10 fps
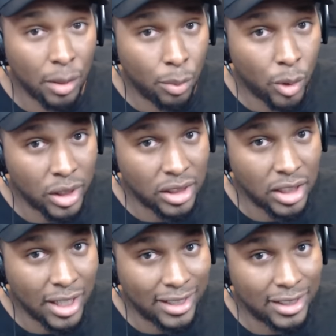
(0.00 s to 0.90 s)
Your boy
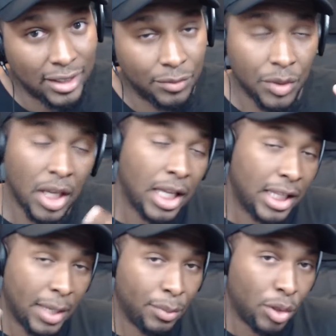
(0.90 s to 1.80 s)
is Nixon.
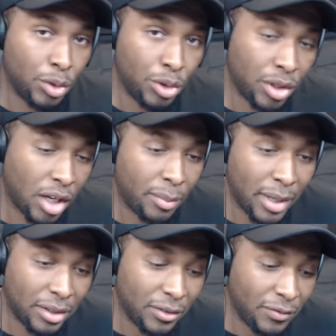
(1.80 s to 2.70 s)
Let me know what you thought
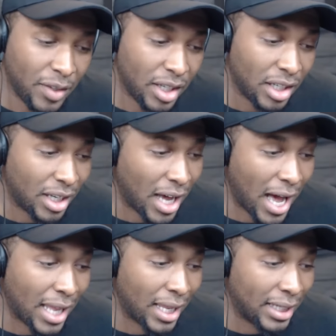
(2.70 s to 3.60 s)
about the vid.
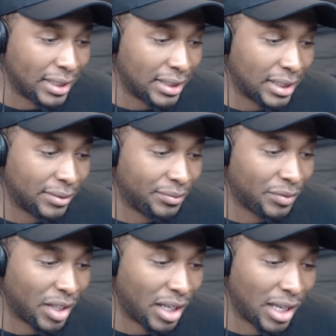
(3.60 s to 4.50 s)
I liked it.
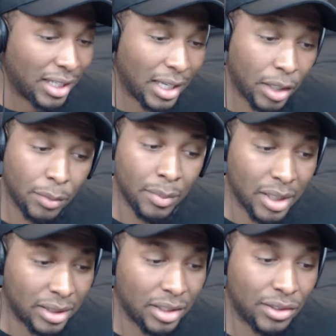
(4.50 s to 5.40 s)
I like her
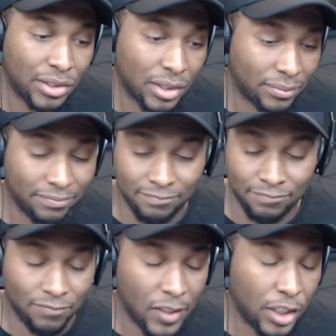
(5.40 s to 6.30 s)
message.
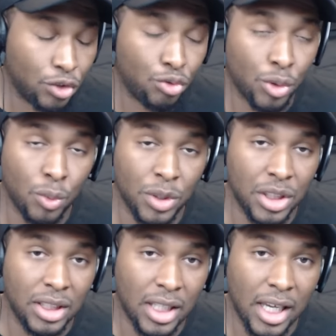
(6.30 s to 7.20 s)
It's true what
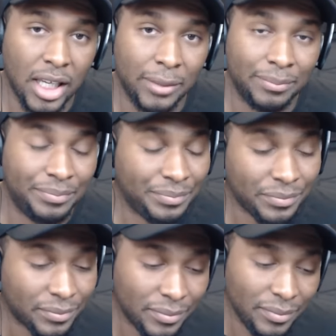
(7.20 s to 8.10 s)
she's saying.
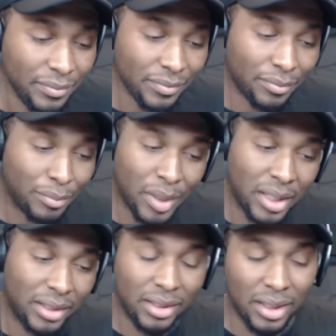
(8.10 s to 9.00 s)

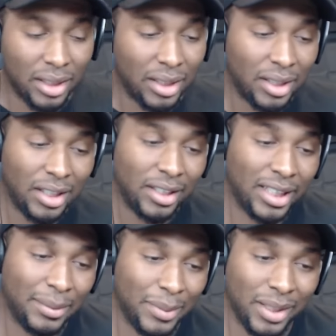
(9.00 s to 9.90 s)
But,
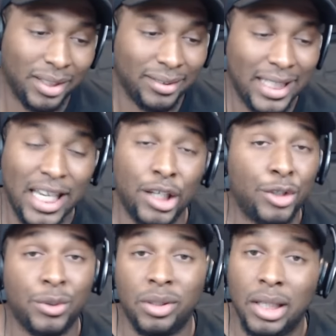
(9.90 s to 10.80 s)
I mean, the
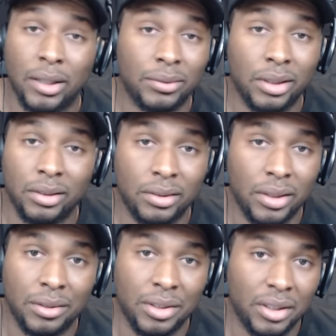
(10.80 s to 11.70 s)
industry's not going to take it
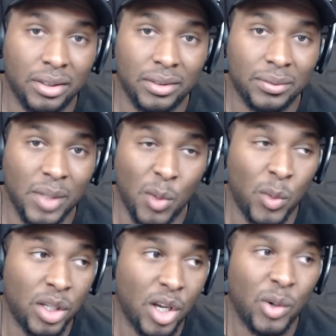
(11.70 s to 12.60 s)
serious.
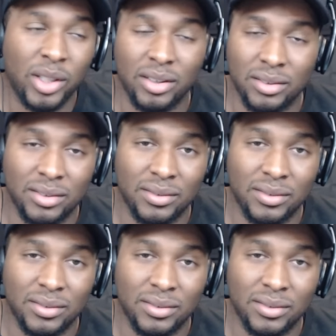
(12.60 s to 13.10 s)
And we know it.